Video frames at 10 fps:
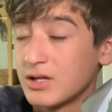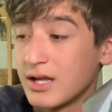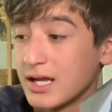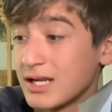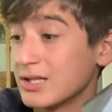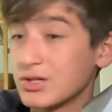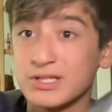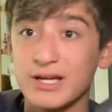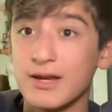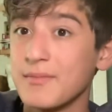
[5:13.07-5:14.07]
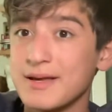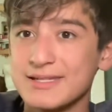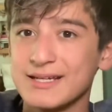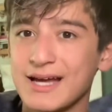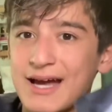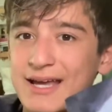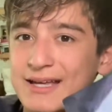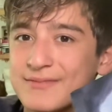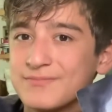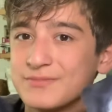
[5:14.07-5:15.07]
And he looks like an amazing guy,
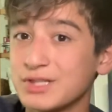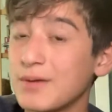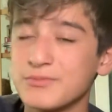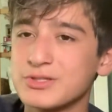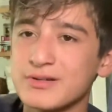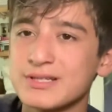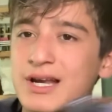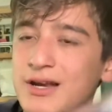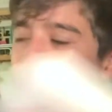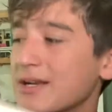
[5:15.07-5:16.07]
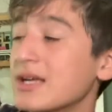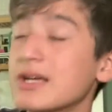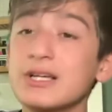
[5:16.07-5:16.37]
and I'm so excited to read